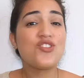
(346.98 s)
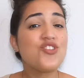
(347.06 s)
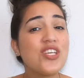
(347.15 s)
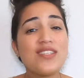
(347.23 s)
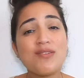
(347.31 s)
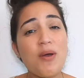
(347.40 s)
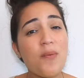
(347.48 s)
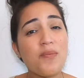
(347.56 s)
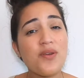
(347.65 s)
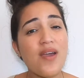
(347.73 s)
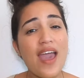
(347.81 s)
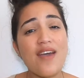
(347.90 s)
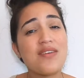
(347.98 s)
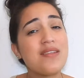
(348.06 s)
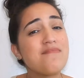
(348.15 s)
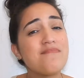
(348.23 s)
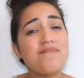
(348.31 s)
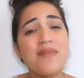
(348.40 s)
Just hope you have an
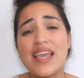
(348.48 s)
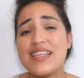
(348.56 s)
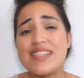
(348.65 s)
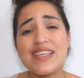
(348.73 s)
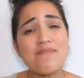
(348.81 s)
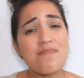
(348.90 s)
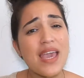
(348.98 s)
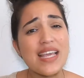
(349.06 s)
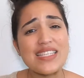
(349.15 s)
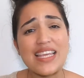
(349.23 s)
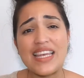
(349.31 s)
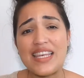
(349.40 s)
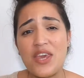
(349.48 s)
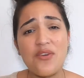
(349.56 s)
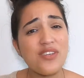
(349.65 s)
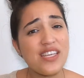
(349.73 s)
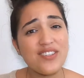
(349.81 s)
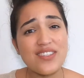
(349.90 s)
amazing New
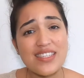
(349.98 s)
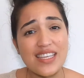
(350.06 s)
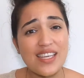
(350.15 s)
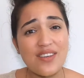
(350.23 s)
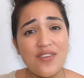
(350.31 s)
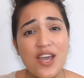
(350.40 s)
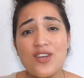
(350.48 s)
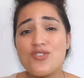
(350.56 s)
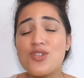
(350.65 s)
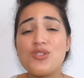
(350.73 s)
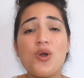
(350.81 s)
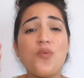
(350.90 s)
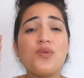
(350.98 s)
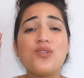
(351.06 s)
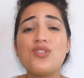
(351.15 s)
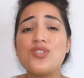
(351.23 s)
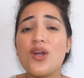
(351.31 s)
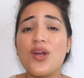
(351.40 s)
Year's Eve. Just hope you
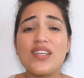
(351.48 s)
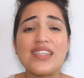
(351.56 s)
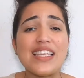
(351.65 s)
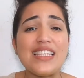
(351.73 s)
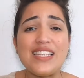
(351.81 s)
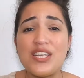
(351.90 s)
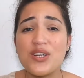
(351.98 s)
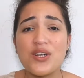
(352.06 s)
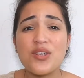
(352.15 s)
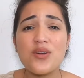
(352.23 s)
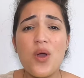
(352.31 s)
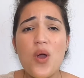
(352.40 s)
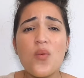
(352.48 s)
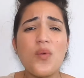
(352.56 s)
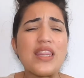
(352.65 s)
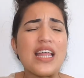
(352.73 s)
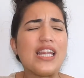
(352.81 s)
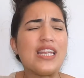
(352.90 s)
start the year
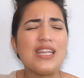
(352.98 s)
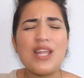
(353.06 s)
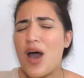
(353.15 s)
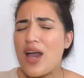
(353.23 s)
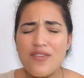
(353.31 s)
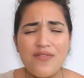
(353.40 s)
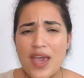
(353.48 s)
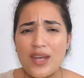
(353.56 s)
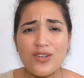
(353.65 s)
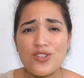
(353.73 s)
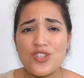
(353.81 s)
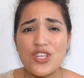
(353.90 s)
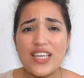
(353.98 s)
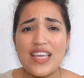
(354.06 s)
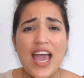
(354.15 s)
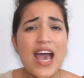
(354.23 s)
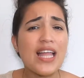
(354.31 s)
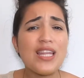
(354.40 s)
with a lot of energy,
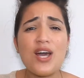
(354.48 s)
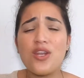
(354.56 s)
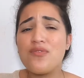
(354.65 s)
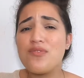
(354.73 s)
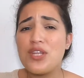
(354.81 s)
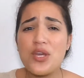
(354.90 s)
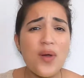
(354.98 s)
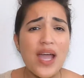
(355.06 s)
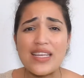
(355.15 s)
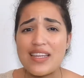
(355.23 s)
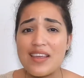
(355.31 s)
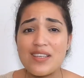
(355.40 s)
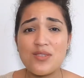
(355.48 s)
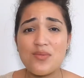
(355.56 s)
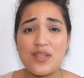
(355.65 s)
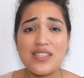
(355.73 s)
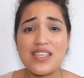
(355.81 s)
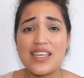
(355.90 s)
a lot of new ideas
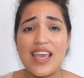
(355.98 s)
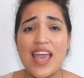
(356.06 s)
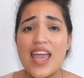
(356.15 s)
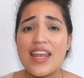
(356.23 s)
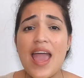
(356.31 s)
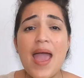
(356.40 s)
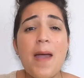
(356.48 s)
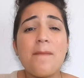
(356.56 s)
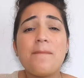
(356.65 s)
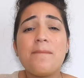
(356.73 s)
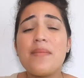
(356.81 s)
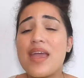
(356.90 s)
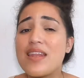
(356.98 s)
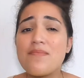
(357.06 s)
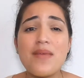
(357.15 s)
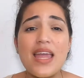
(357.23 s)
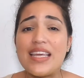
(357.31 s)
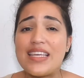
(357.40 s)
once again.
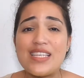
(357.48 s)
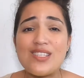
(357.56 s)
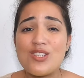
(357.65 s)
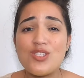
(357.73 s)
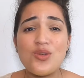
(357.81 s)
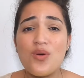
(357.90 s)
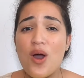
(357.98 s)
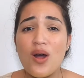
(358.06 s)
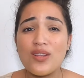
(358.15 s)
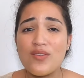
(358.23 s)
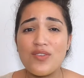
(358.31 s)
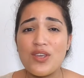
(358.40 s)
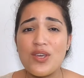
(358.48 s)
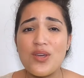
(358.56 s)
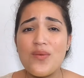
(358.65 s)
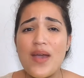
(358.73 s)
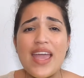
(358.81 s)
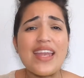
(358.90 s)
Many kisses to all of
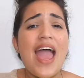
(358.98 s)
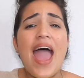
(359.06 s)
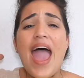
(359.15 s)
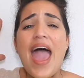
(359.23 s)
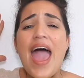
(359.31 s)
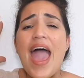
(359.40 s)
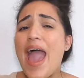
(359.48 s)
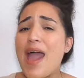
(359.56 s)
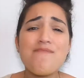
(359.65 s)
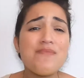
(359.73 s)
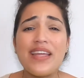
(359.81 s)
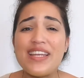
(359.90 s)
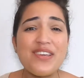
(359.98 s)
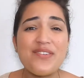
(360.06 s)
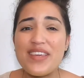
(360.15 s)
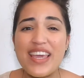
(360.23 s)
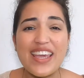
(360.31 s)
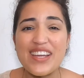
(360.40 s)
you, and Happy New
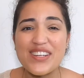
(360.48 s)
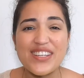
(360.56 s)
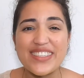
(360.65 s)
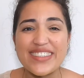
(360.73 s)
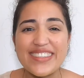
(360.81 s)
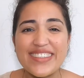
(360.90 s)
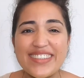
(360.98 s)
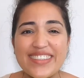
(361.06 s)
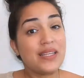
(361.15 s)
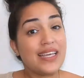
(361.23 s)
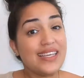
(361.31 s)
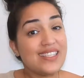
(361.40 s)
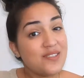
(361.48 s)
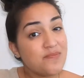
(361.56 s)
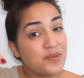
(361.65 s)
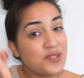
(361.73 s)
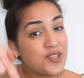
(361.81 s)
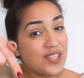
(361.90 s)
Year! Please
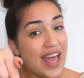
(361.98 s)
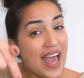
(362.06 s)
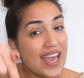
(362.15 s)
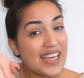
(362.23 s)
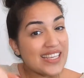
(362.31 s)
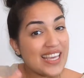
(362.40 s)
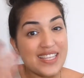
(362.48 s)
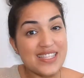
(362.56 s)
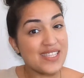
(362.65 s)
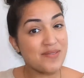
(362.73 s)
put your like and